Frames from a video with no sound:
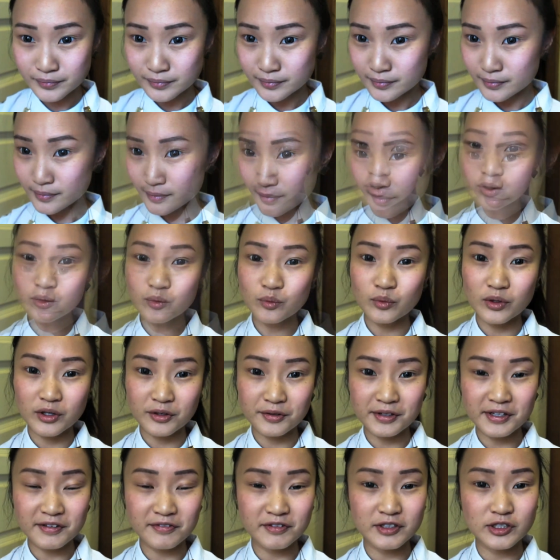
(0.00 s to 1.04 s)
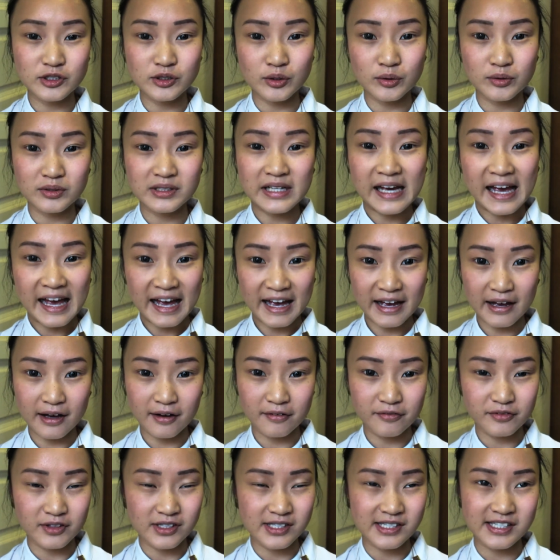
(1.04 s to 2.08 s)
So don't worry if you don't
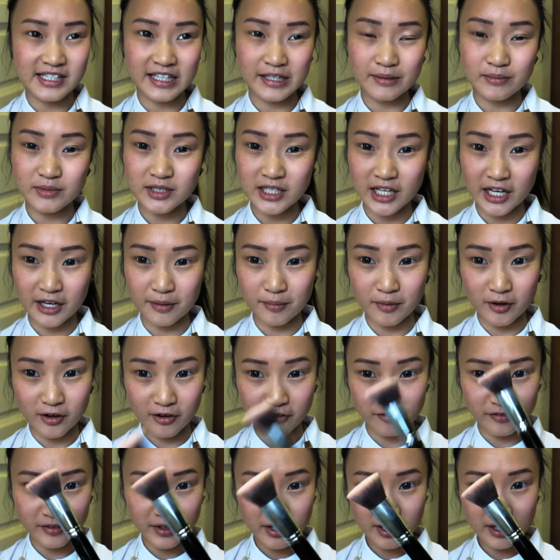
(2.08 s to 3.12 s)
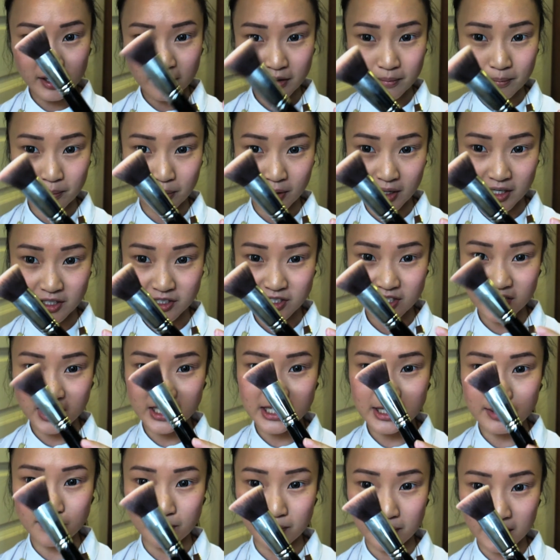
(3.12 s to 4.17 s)
have the same type of brush
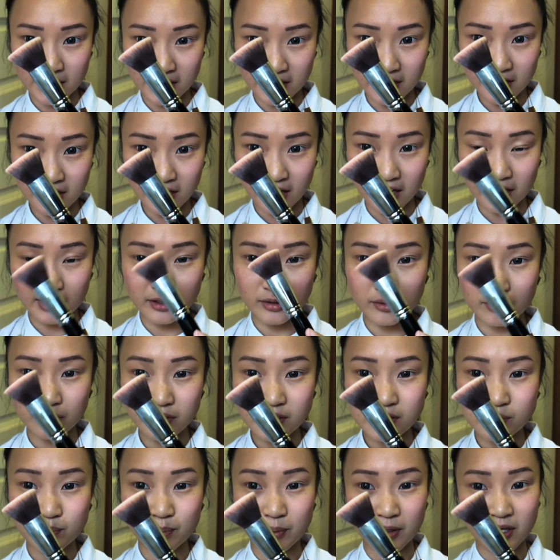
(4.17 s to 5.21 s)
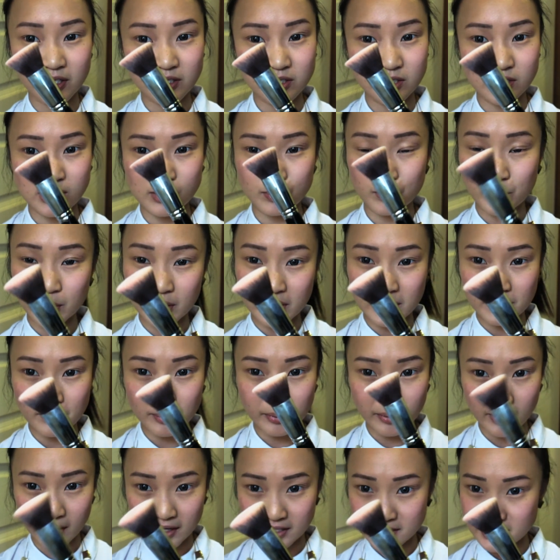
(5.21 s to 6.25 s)
as me. I know this brush is pretty
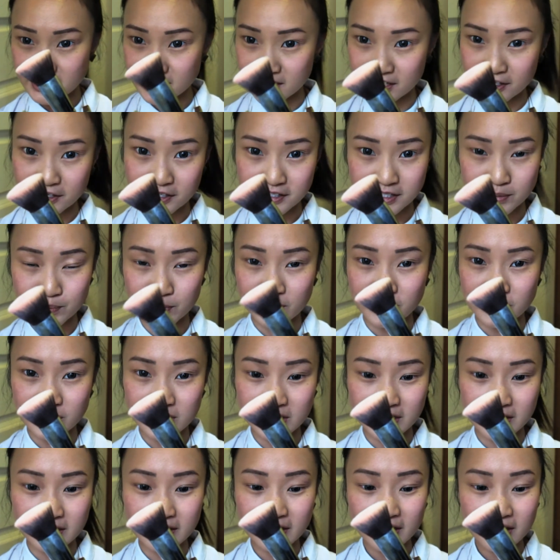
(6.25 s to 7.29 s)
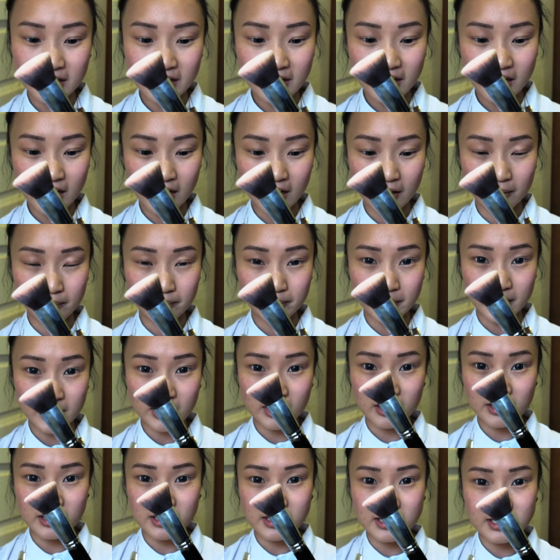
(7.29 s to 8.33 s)
pricey, especially
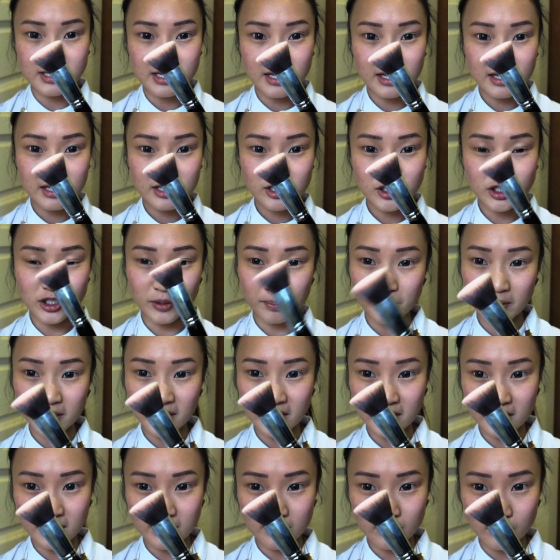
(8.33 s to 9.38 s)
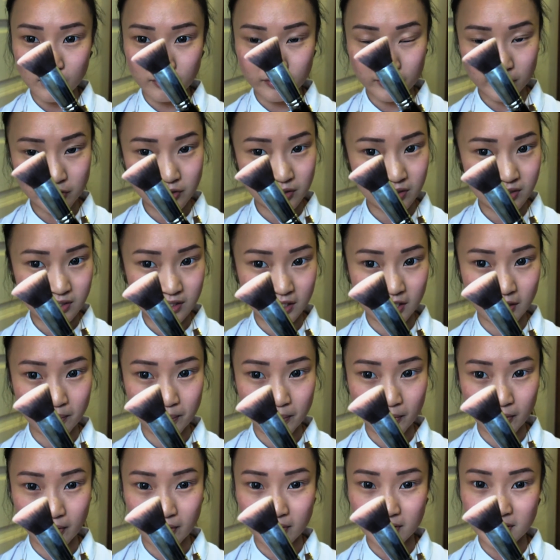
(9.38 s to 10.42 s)
because shipping it over to
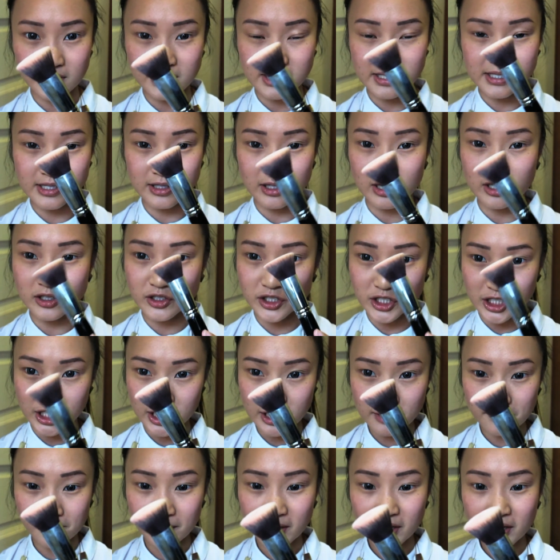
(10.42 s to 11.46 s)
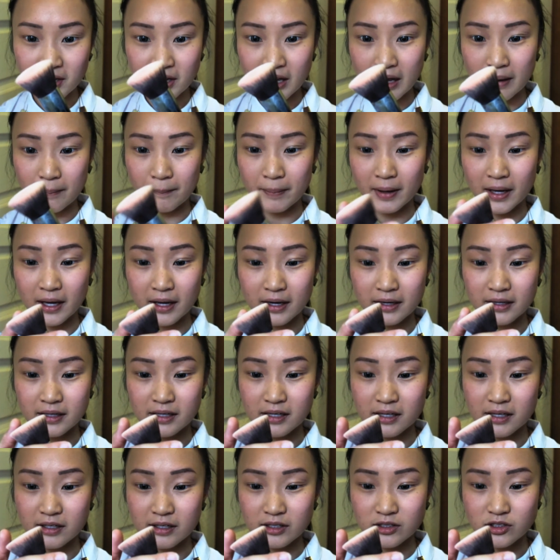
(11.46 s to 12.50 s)
Singapore is not cheap, but
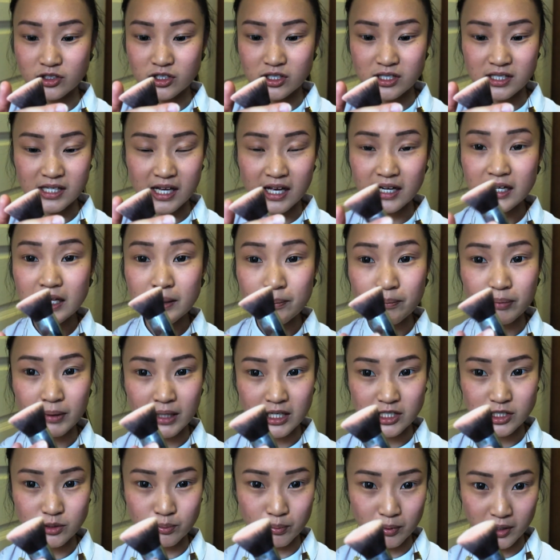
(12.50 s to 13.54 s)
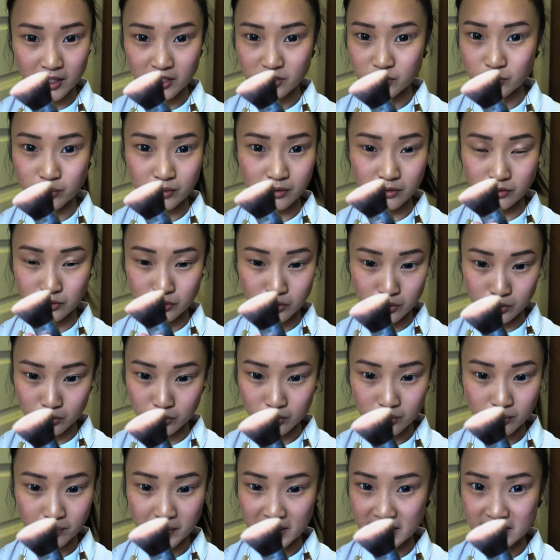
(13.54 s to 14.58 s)
just any blush brush will
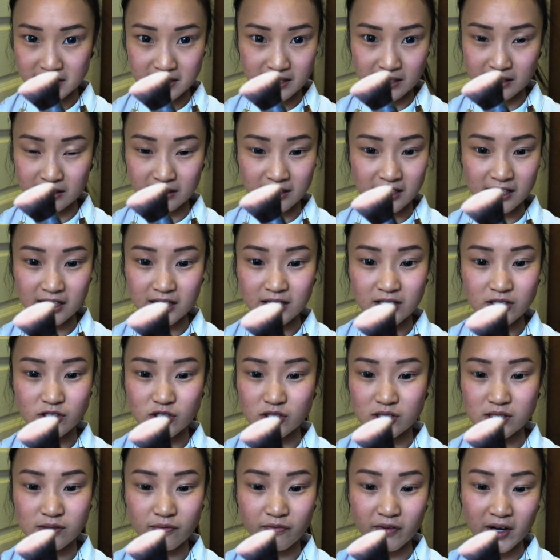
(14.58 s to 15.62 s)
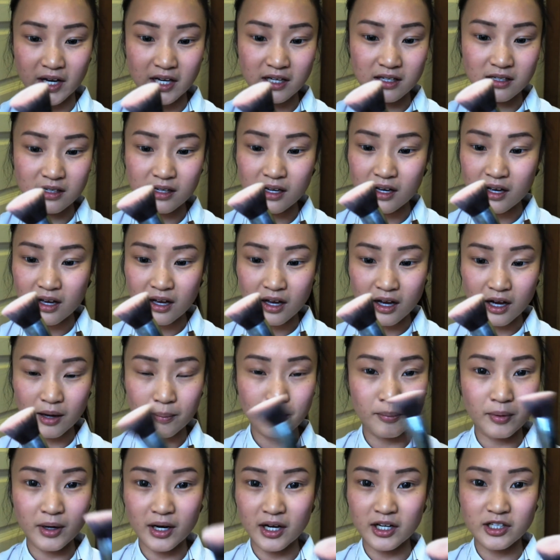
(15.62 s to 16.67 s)
do basically. Just find a
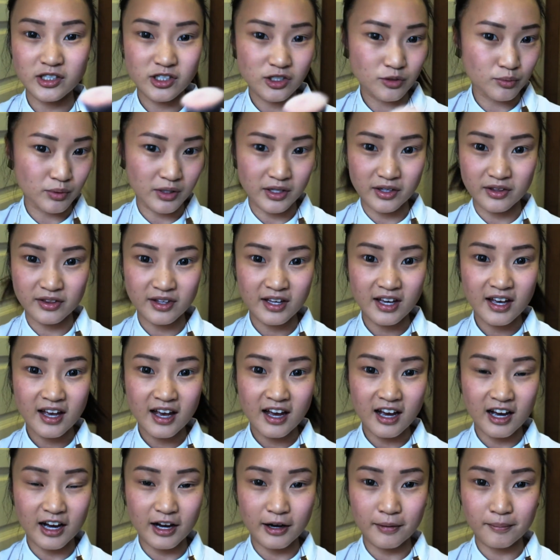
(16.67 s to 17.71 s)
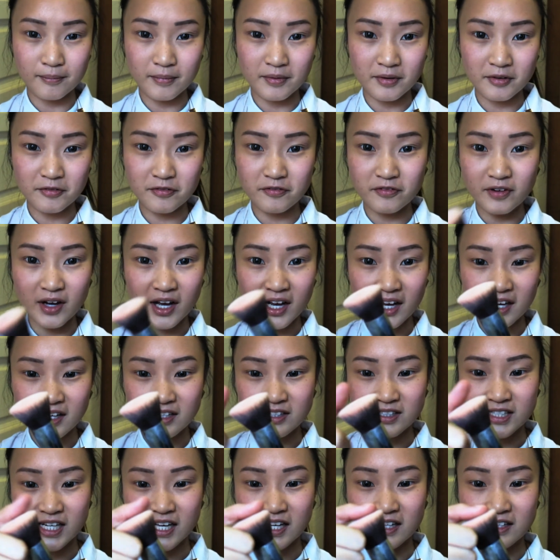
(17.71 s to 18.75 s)
brush with
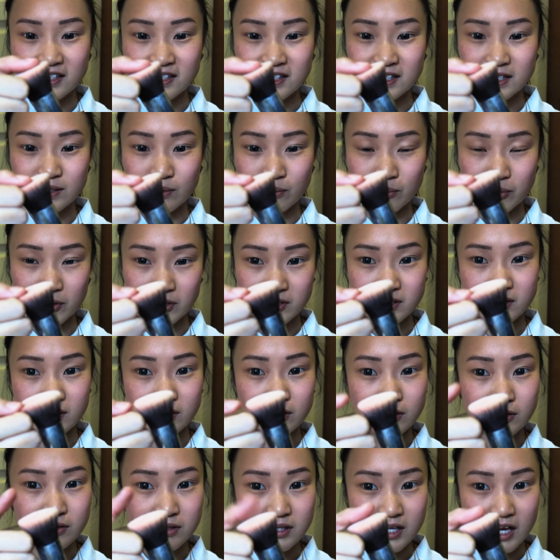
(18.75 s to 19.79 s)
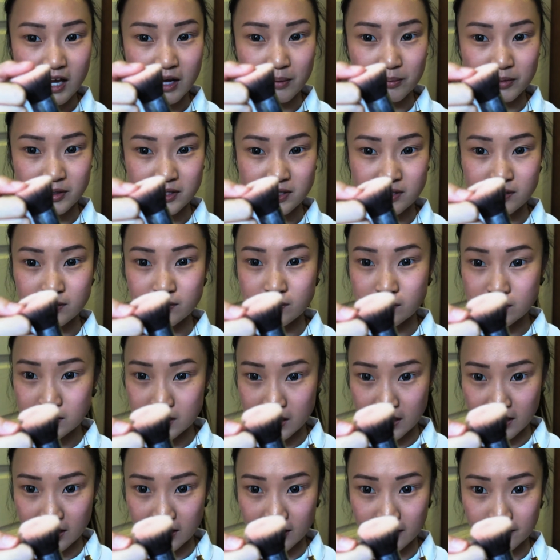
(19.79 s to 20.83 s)
fine dense bristles, hair bristles,
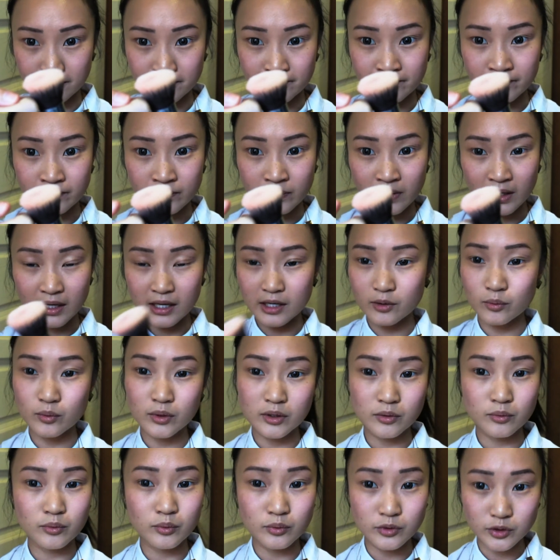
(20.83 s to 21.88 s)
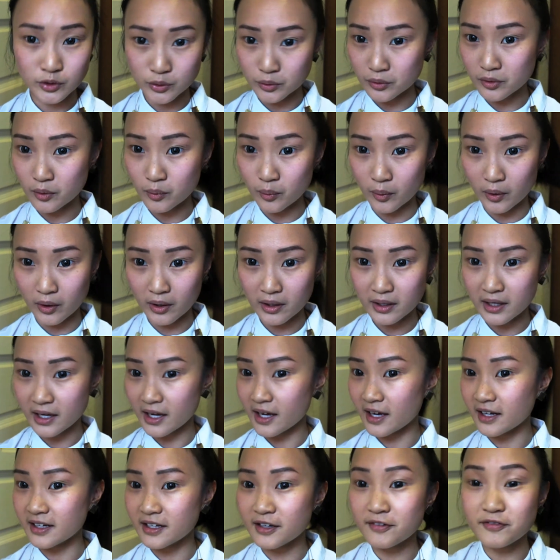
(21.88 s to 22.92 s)
and it would do the work.
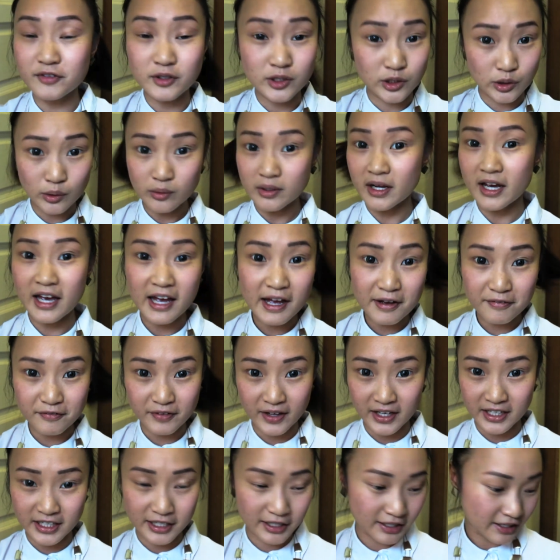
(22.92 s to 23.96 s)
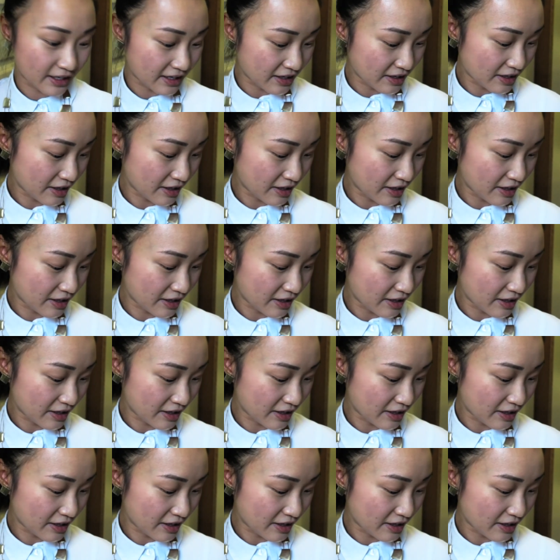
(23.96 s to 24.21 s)
And if you don't have any